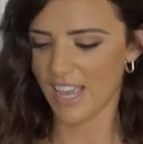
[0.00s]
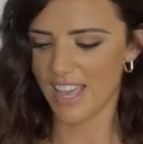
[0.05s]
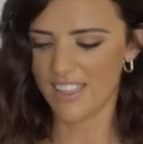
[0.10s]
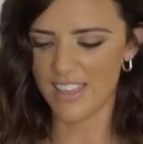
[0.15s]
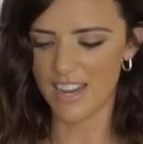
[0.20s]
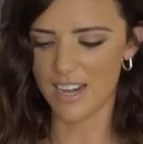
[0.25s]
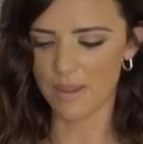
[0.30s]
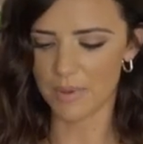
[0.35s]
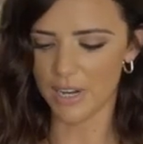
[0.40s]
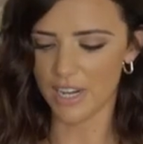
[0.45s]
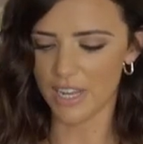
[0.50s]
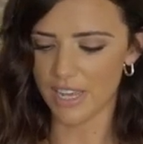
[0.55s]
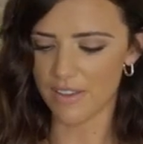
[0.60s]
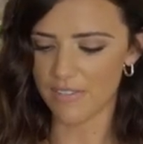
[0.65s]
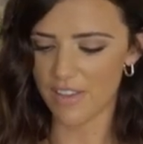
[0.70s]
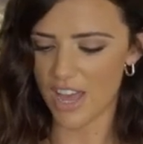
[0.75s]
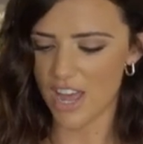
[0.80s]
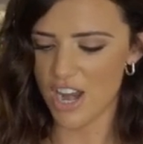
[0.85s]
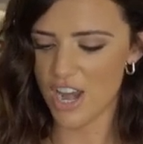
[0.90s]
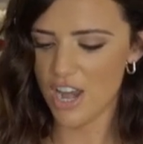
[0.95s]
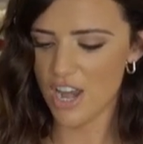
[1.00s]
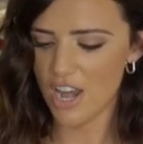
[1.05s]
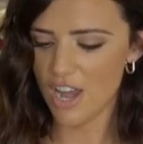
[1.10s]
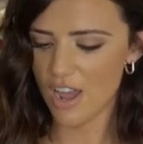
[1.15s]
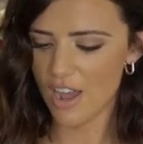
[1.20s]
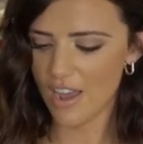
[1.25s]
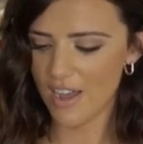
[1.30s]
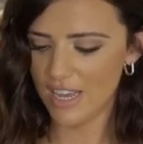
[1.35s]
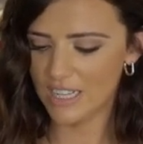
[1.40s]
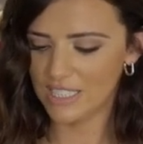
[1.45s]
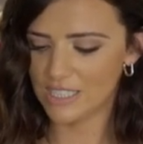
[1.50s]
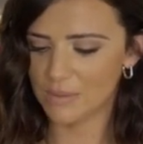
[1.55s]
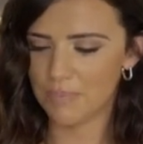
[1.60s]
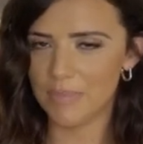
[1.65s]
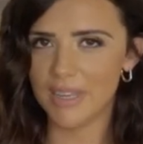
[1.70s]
And then I'm going to give it a nice